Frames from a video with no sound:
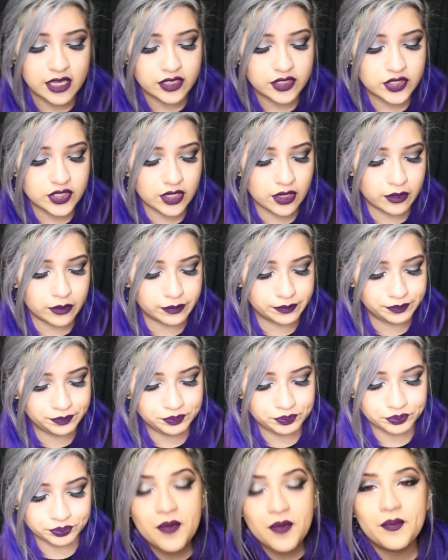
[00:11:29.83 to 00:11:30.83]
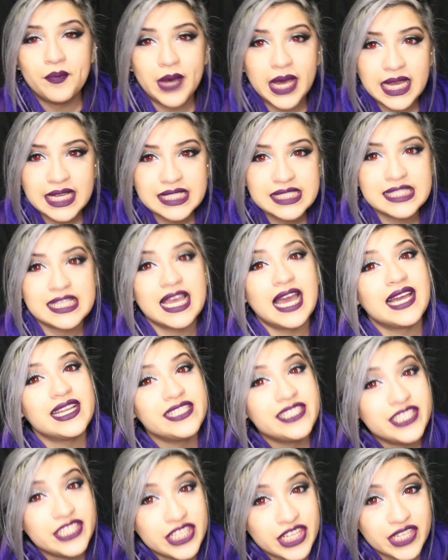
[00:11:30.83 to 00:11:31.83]
So, but I
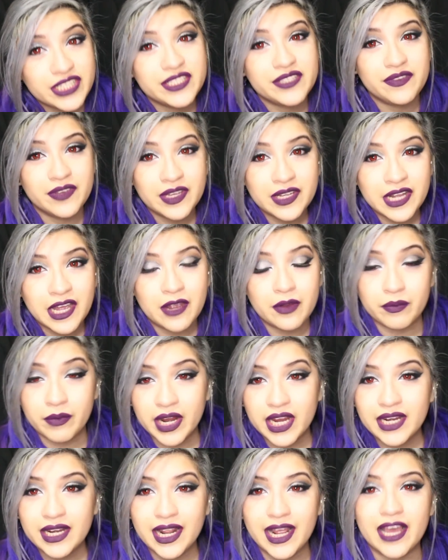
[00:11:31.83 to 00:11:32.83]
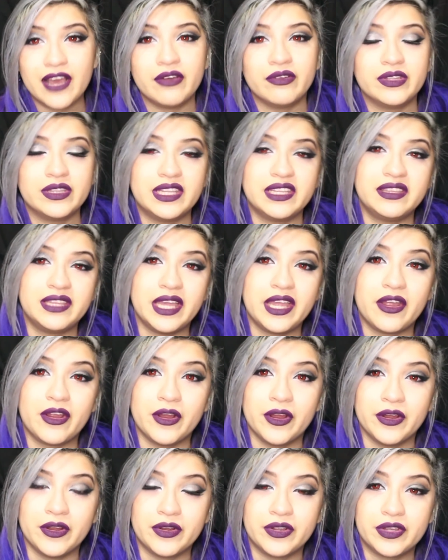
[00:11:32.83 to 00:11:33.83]
just found out right now that they
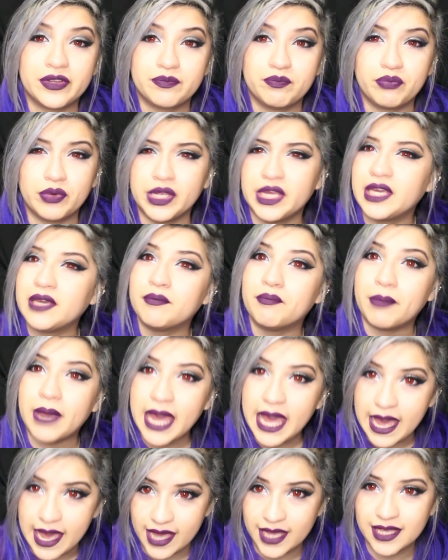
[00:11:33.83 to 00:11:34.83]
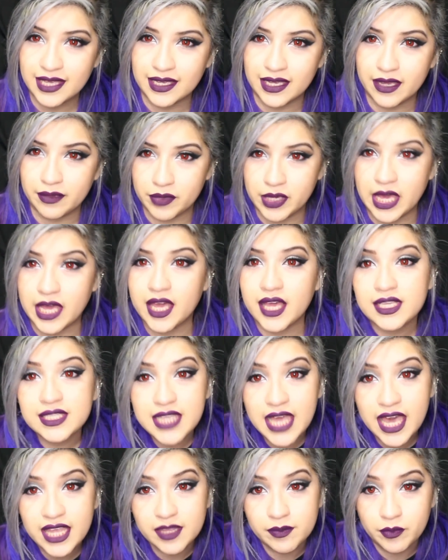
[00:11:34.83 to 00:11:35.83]
are bringing back, I guess
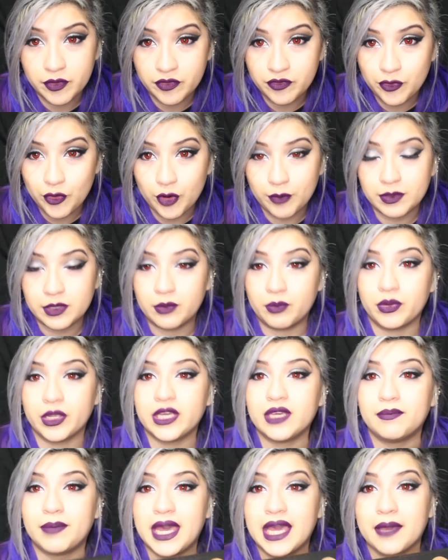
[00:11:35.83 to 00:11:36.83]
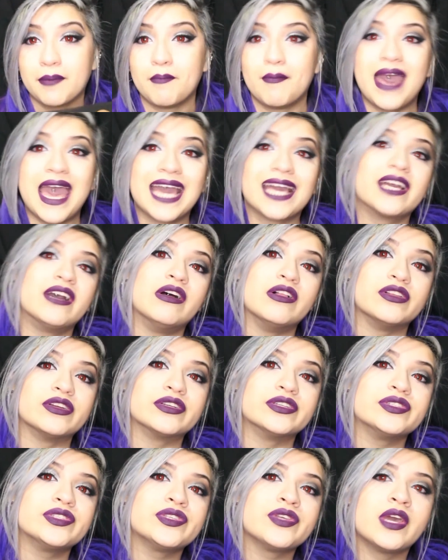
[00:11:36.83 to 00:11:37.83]
they had them before, but they're bringing back matte
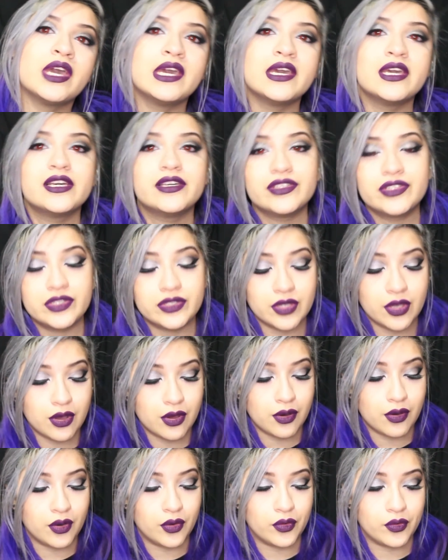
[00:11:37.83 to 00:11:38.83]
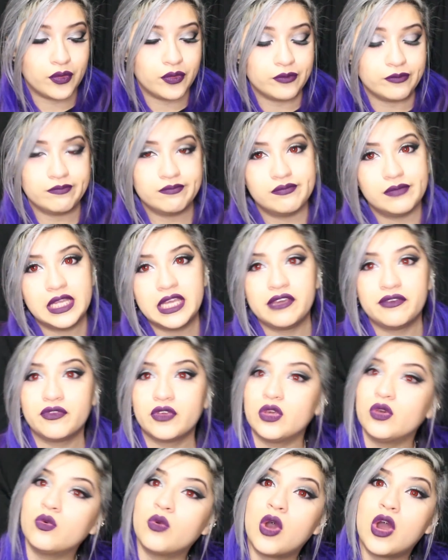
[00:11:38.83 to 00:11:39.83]
colors. So if
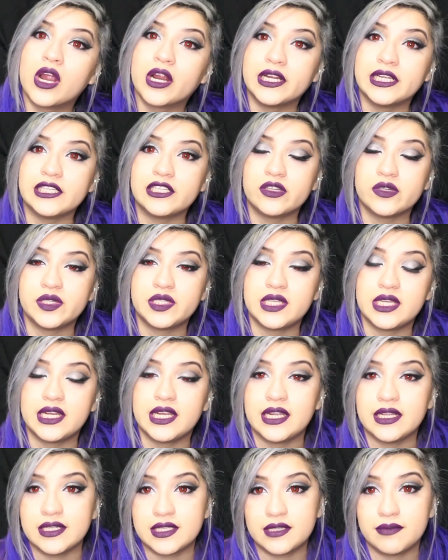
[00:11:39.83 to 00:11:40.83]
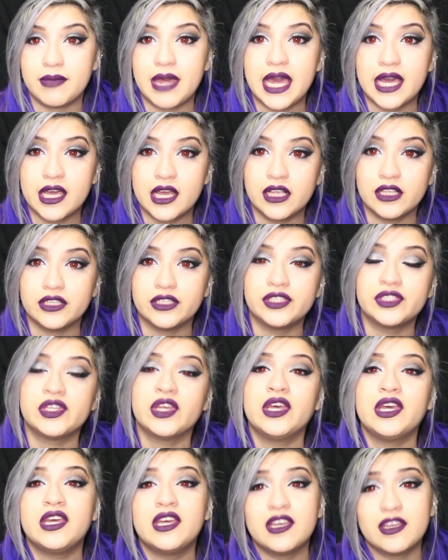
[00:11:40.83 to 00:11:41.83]
you are interested in some matte colors,
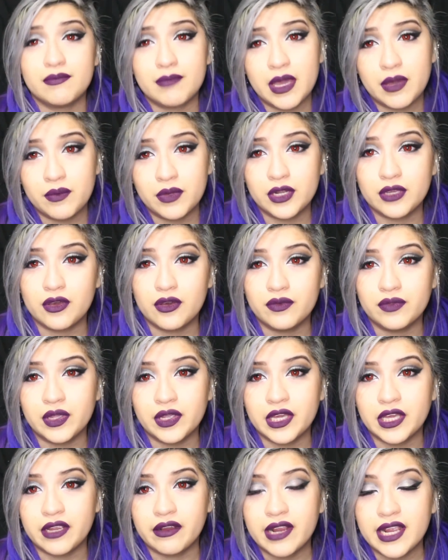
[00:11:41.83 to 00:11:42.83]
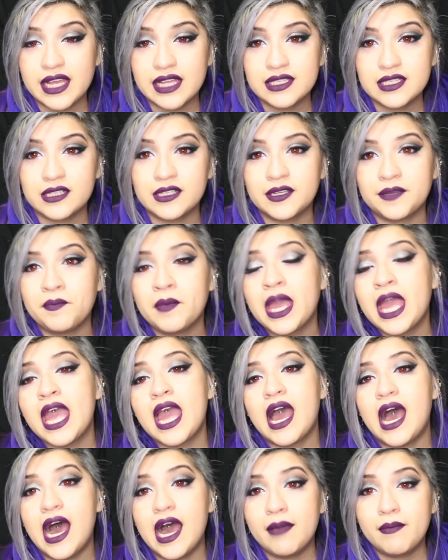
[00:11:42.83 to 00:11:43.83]
you might want to go over there and get your hands on them.
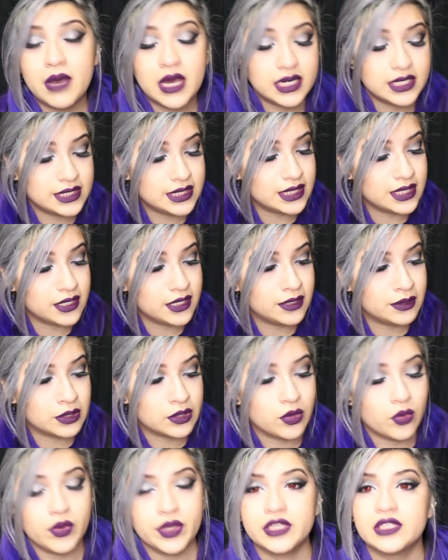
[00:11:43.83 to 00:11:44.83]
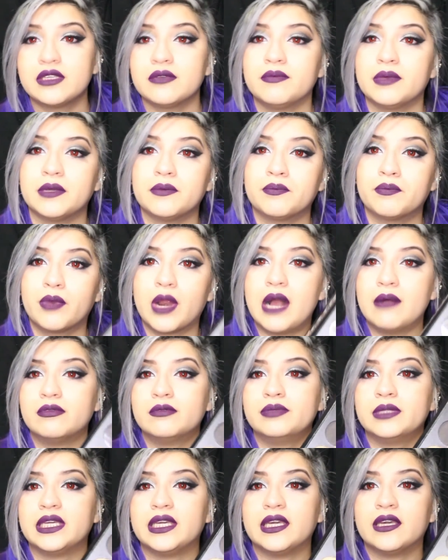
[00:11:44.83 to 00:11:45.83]
I'm honestly going to be
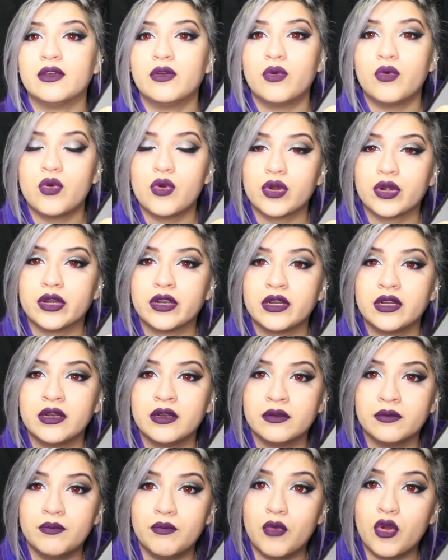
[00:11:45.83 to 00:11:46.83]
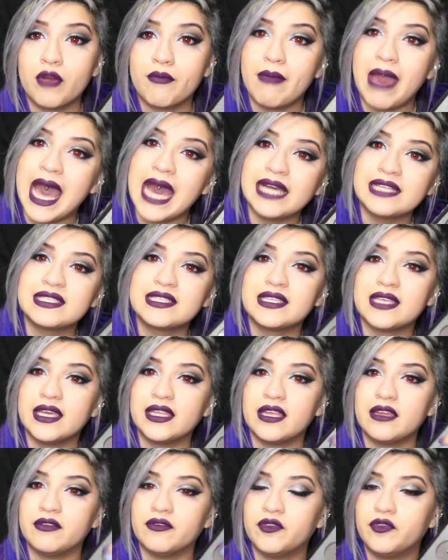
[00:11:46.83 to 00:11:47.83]
probably order more mattes
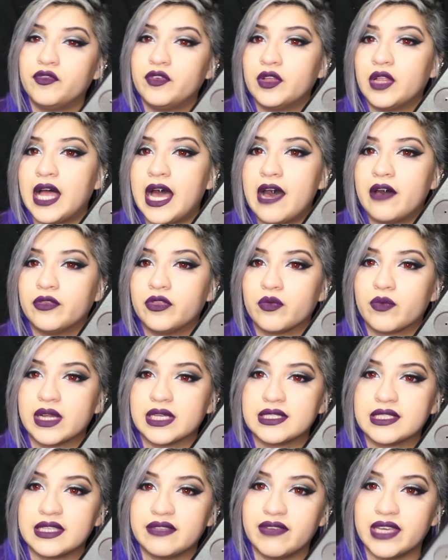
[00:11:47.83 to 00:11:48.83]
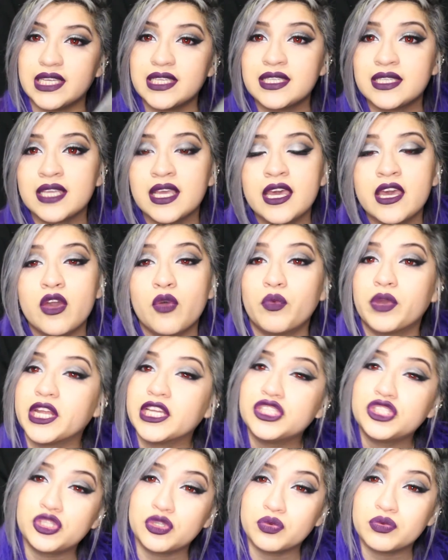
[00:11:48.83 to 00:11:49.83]
and then fill out the rest of this. When
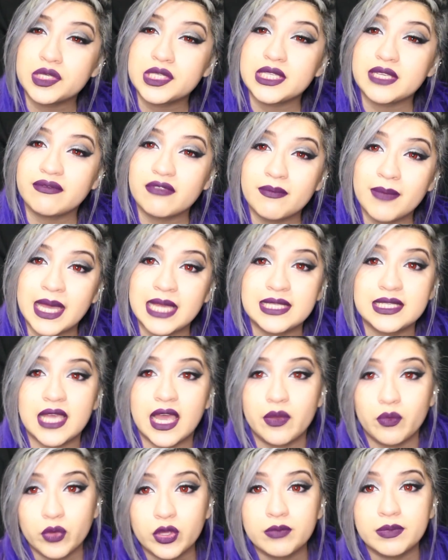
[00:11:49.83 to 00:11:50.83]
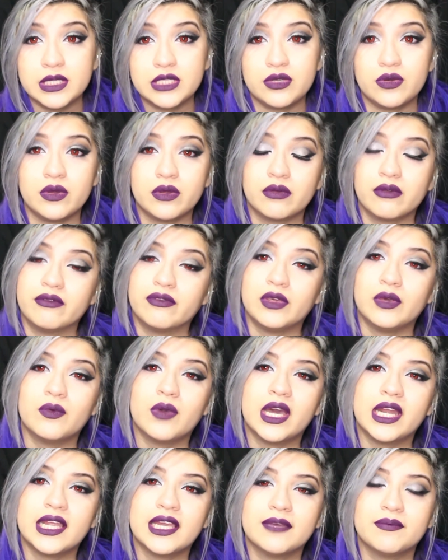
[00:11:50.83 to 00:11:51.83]
I do receive the mattes, I will be doing a
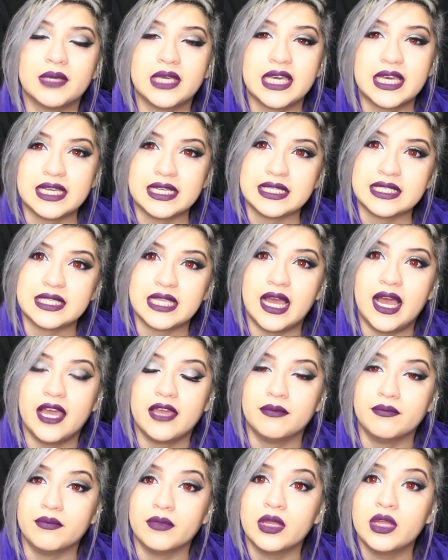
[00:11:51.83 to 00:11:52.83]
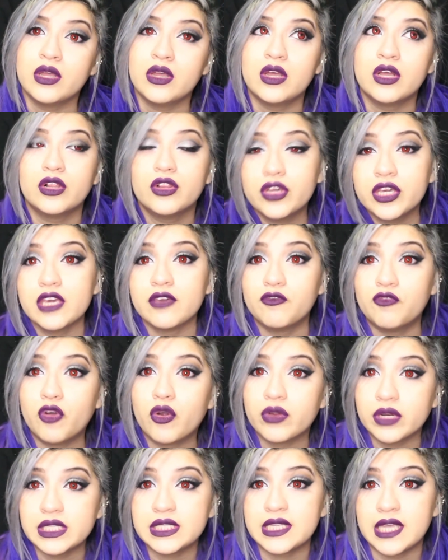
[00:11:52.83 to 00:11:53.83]
review on it because I'm looking
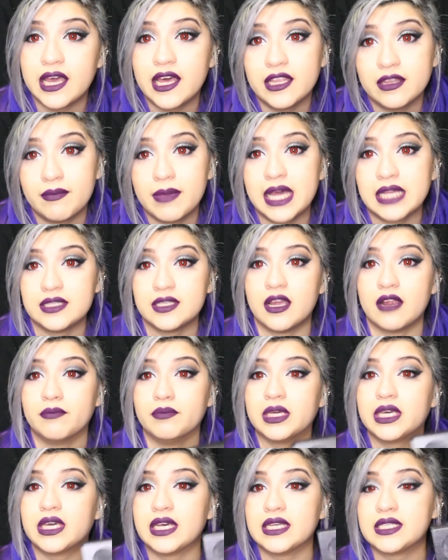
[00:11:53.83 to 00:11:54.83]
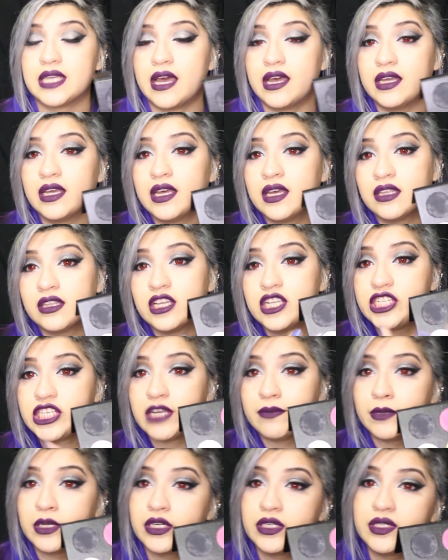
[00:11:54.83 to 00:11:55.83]
forward to see how the mattes are, because the
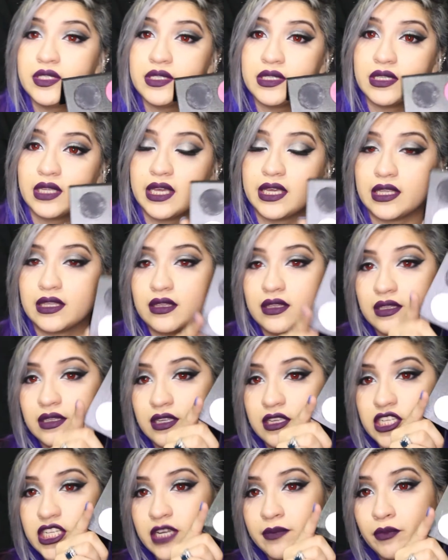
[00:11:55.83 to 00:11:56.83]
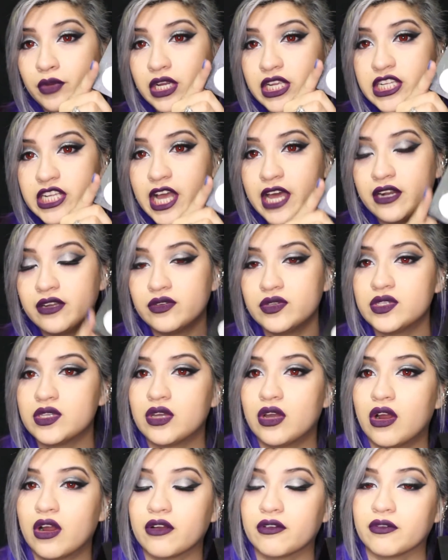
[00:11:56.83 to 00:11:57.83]
shimmers, like the shimmery shadows,
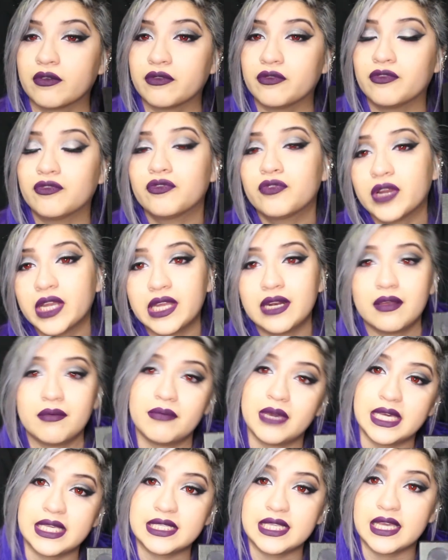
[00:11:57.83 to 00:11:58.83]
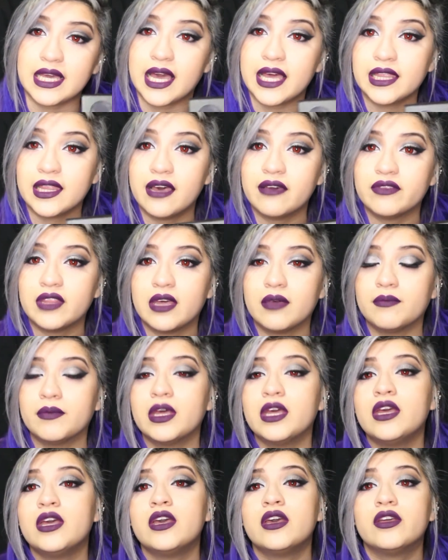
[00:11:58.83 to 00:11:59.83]
are freaking amazing. I love them.
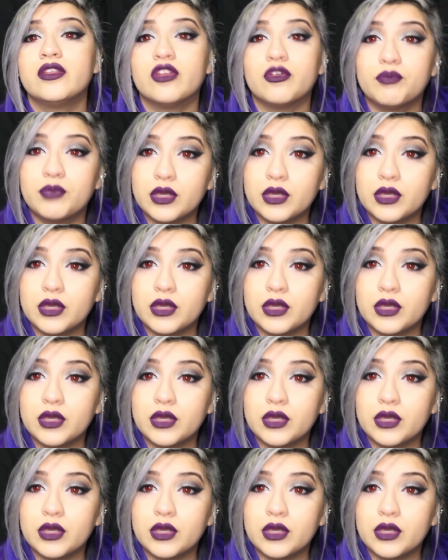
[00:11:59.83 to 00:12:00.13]
They're